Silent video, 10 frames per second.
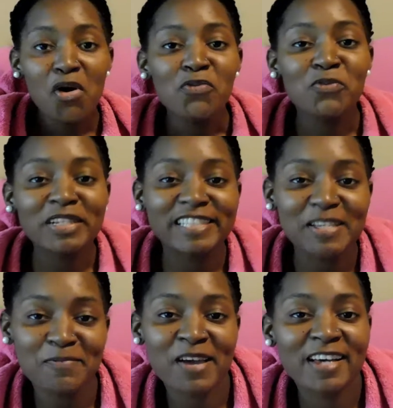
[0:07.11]
What's
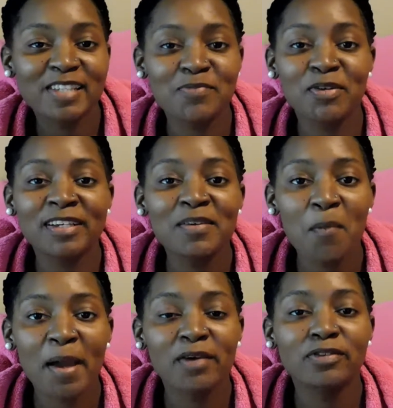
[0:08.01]
up, guys? Britney
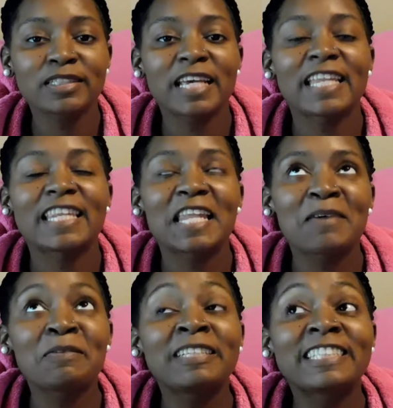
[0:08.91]
Michaels, and let
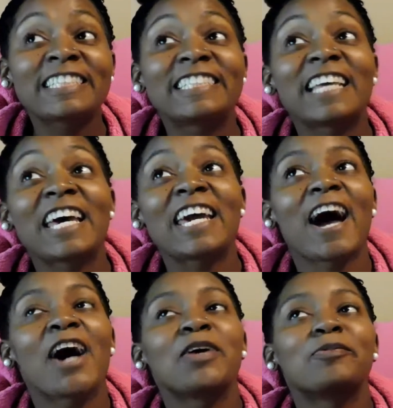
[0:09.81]
me just say,
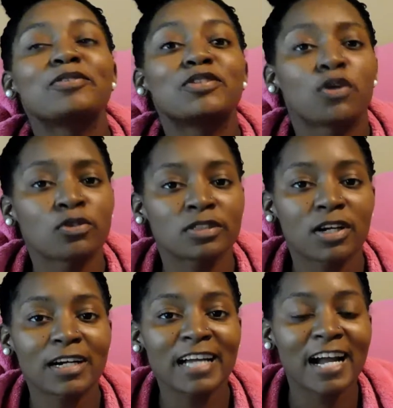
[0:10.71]
I'm so
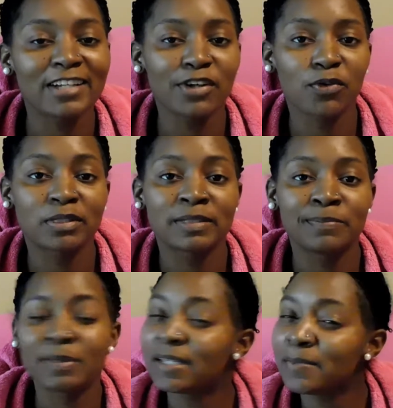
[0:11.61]
sorry. I know it's
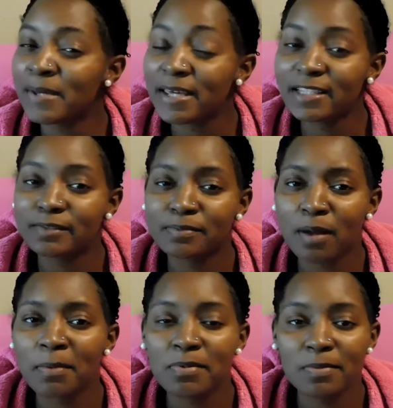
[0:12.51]
been a bit. It's
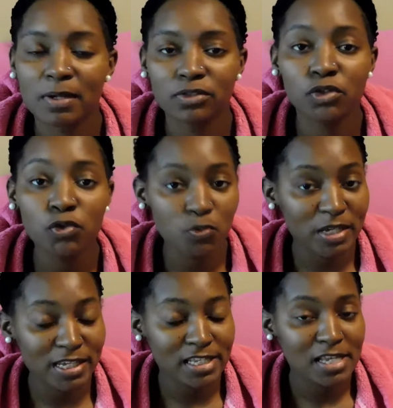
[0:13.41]
probably been about 2
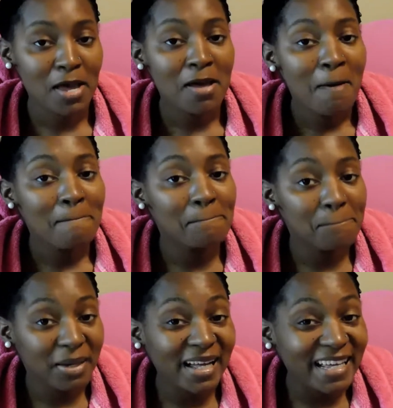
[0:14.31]
weeks,
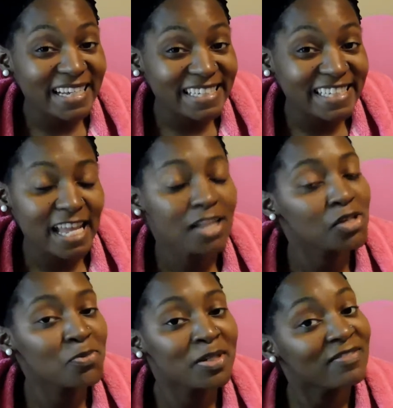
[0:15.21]
but a little
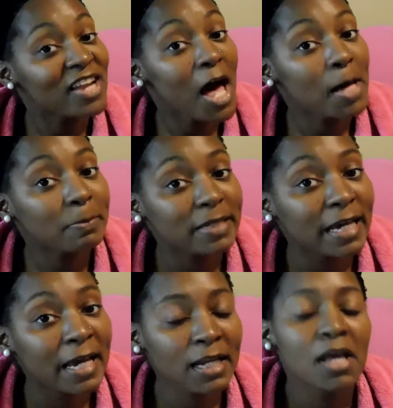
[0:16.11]
bit of an
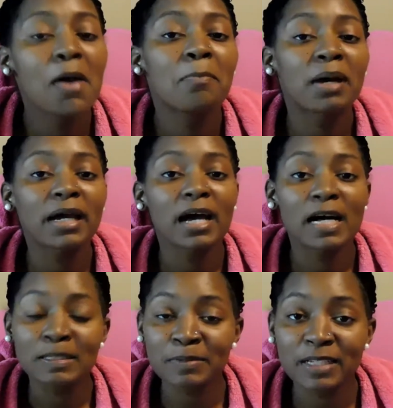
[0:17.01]
update. My
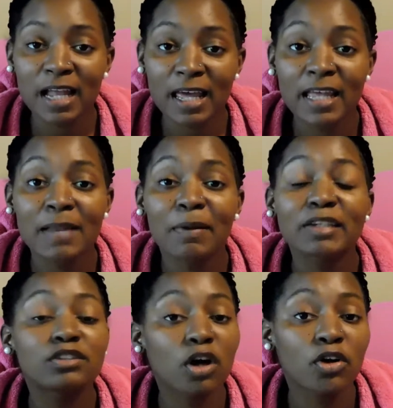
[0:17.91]
husband and my
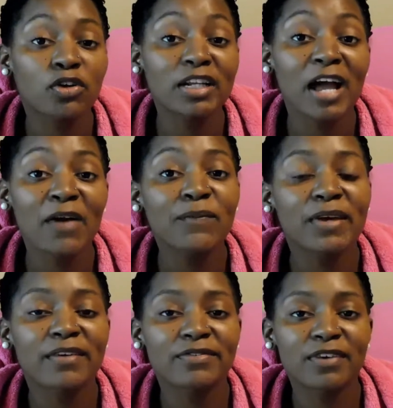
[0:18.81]
daughter and I, we
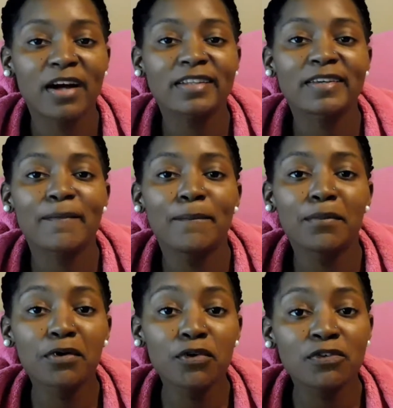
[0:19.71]
have finally
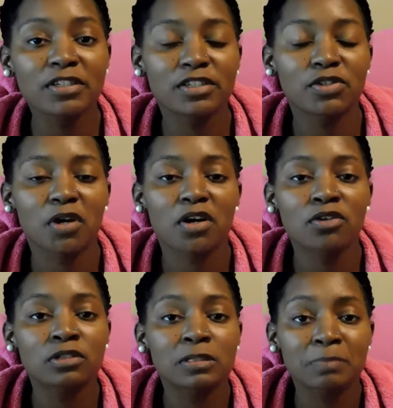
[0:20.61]
moved into our own
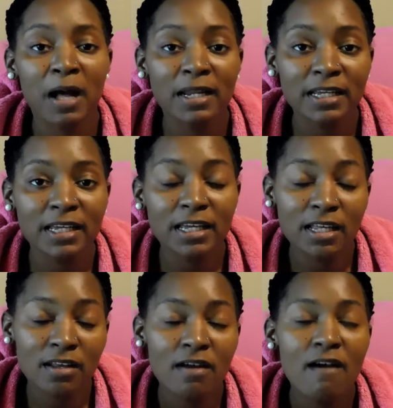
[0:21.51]
spot again.